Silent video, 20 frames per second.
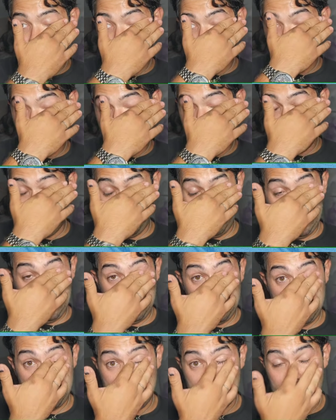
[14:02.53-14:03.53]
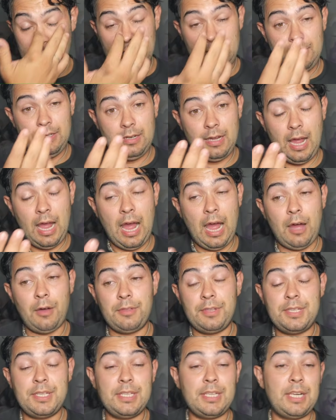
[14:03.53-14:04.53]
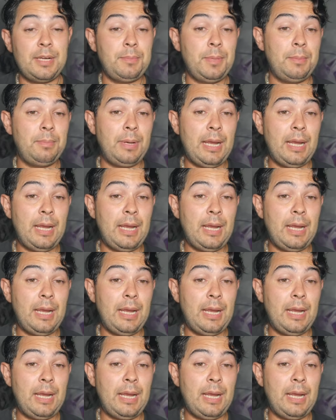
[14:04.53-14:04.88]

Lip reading: it's gonna be interesting to see how this is gonna be